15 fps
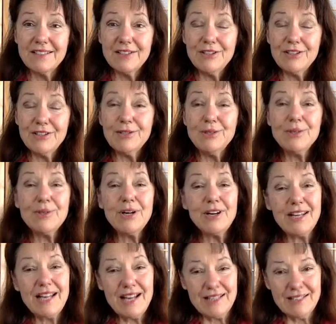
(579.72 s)
You are
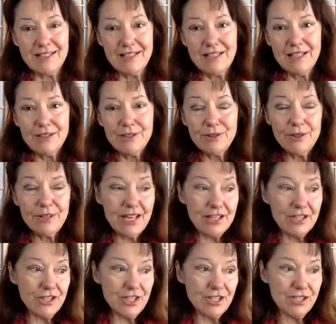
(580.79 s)
light. You are
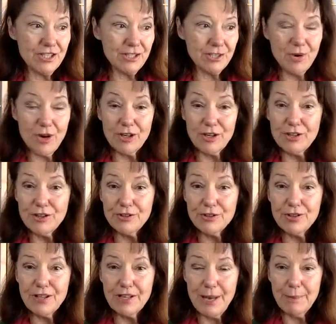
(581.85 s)
like Jesus walking
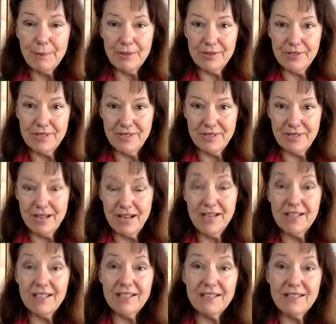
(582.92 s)
through the lepers,
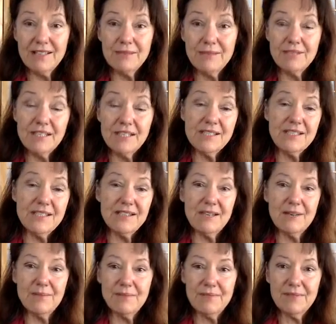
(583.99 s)
hugging them, kissing
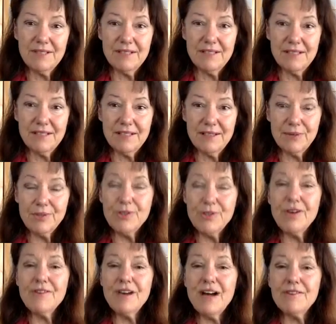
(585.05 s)
them. When you
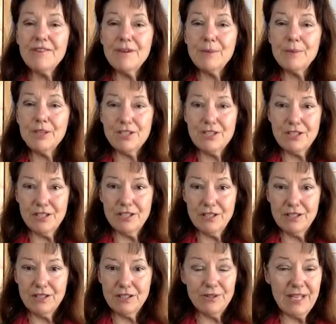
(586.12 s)
have a high vibration,
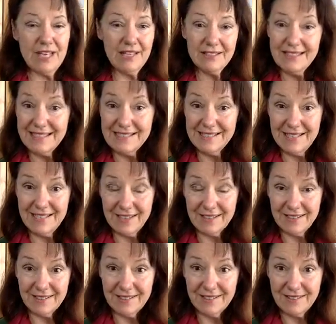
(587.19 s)
you can't get sick.
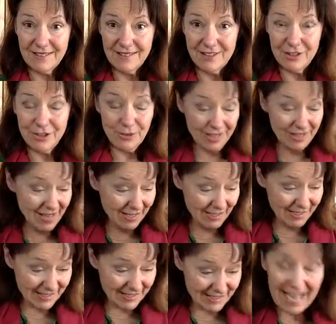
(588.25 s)
You
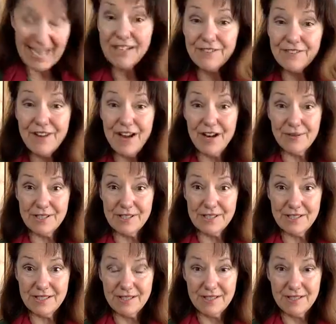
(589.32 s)
cannot get a virus.